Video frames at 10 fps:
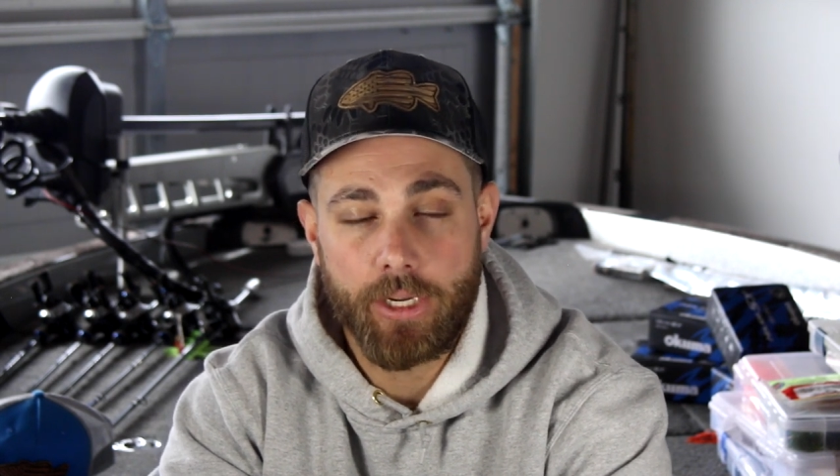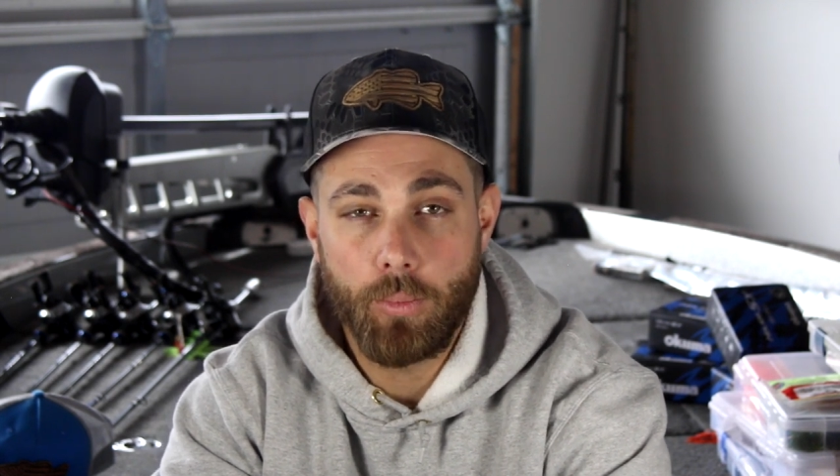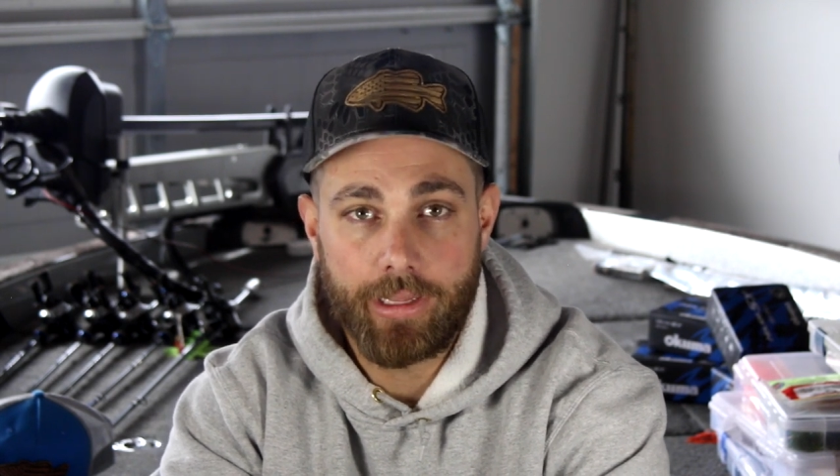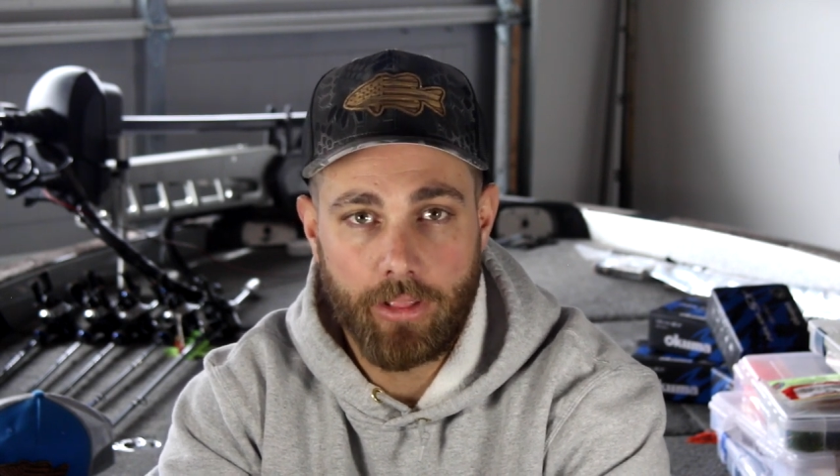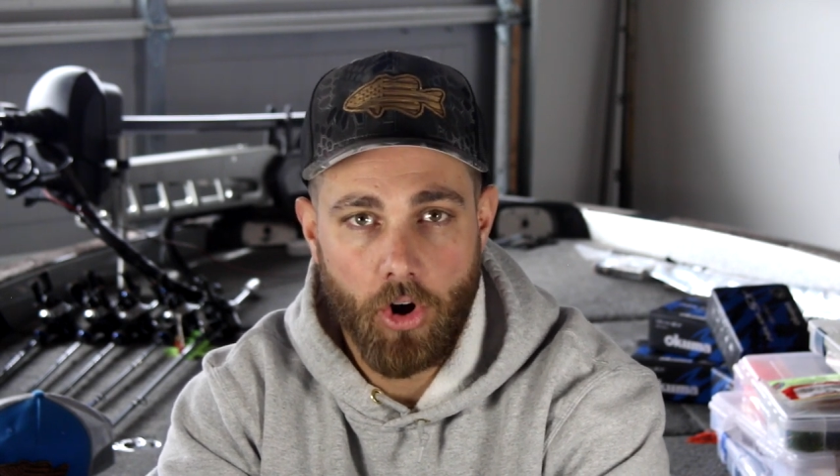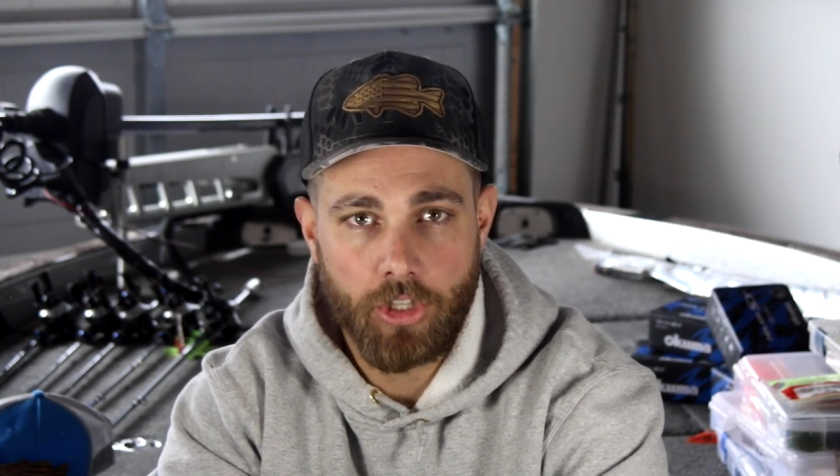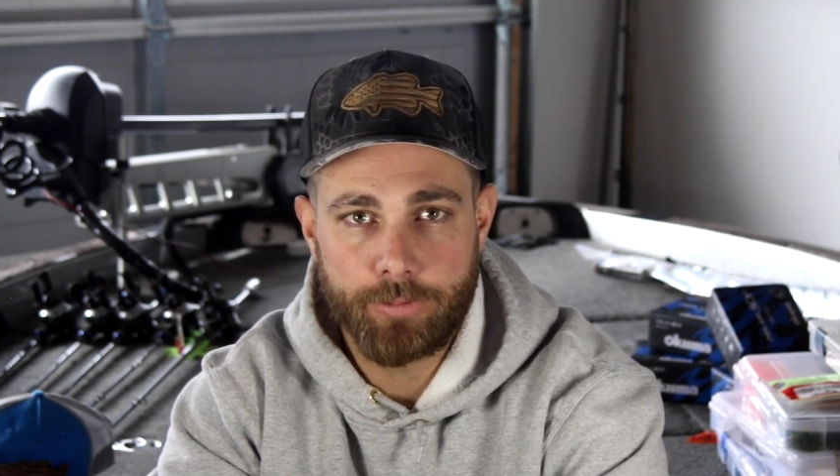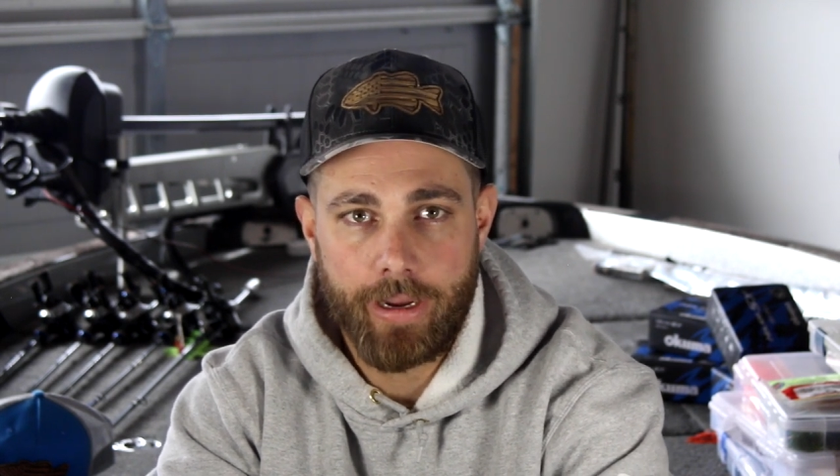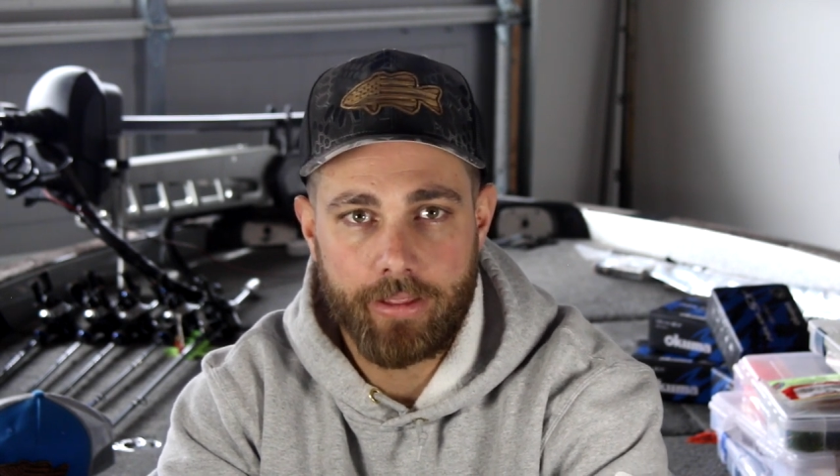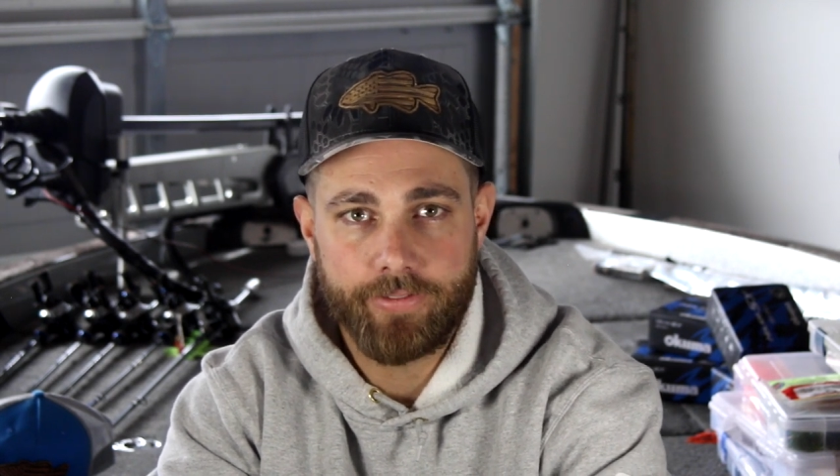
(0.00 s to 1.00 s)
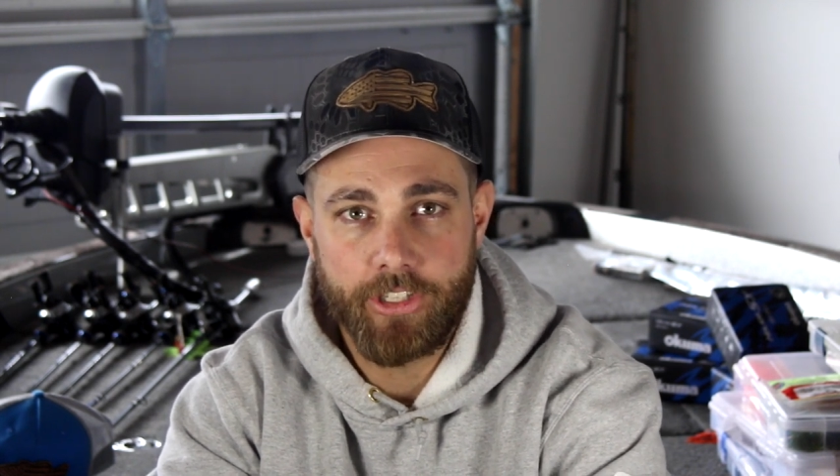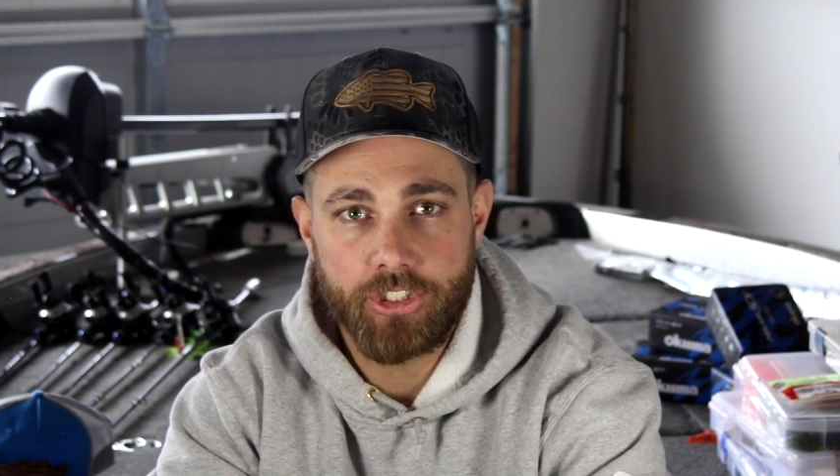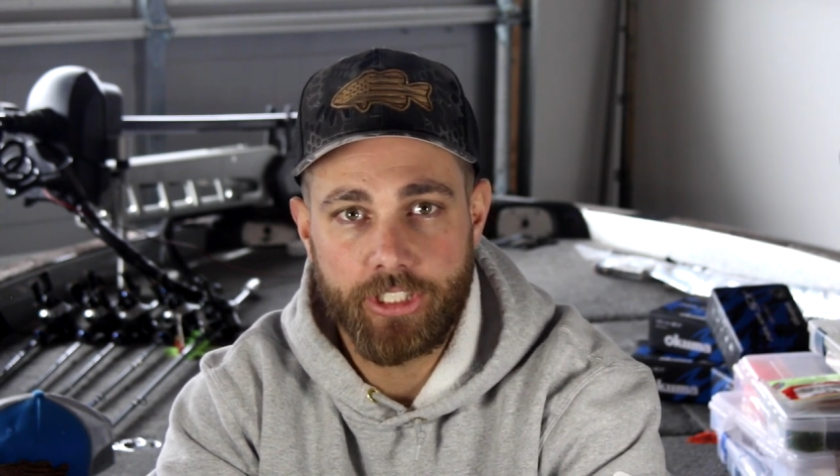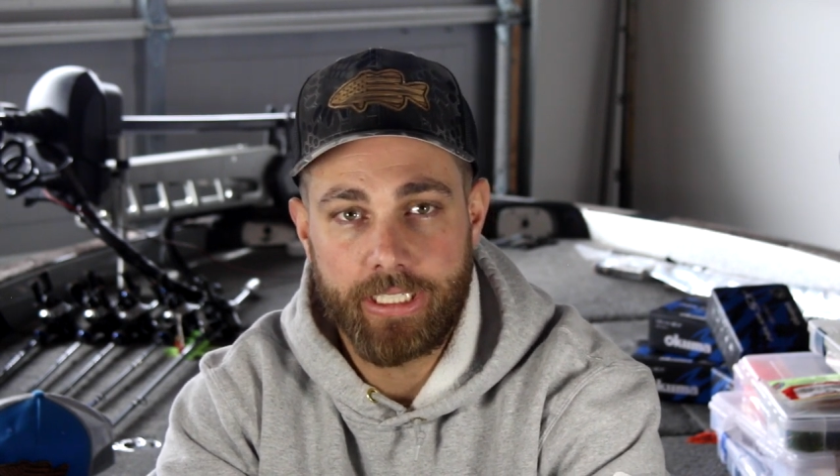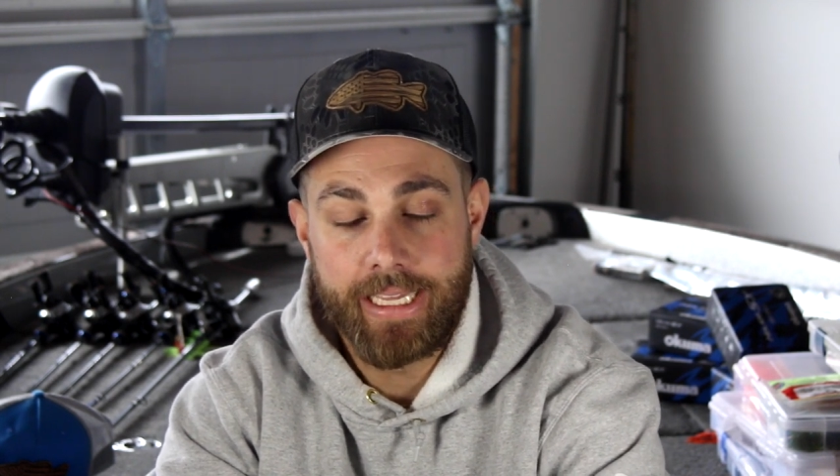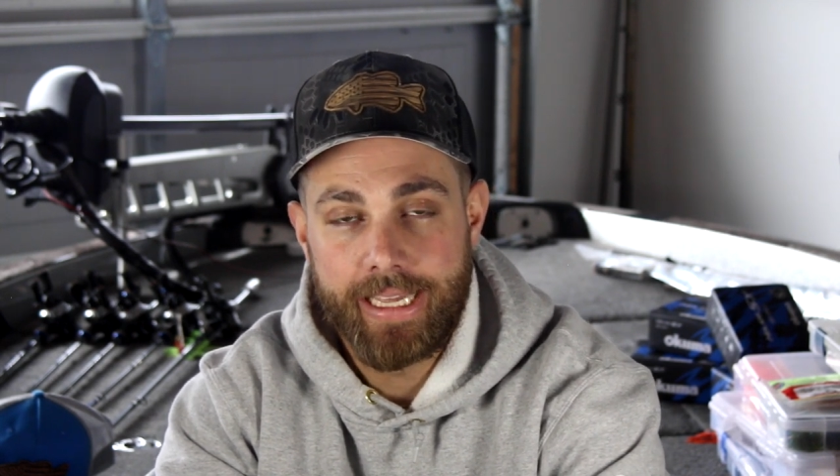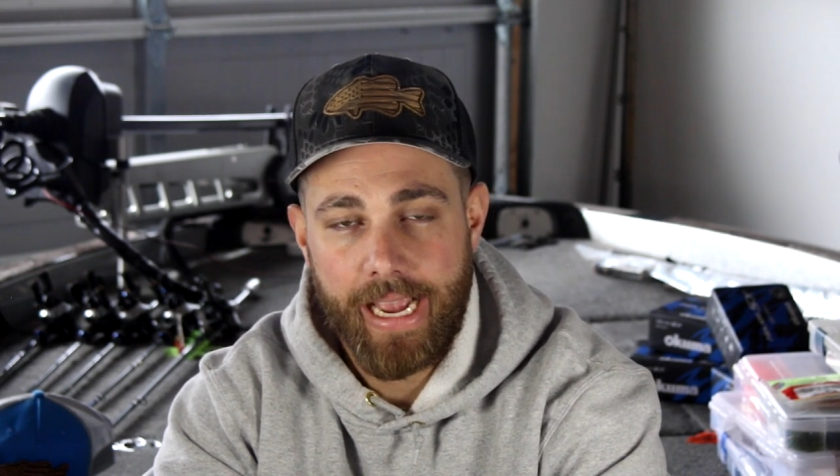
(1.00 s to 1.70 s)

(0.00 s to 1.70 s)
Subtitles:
and went largemouth fishing.